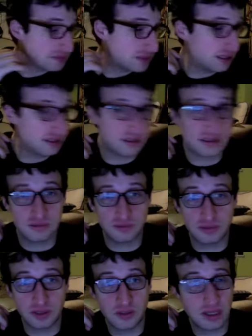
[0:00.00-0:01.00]
It's
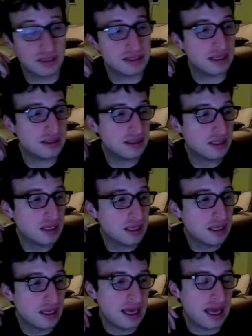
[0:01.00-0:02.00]
really well done.
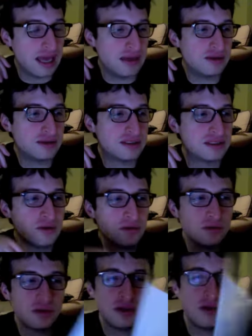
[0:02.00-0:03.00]
And there's
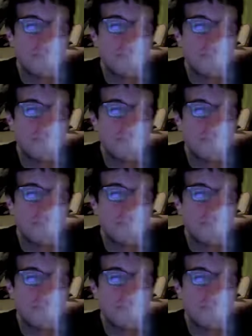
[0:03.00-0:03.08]
so you know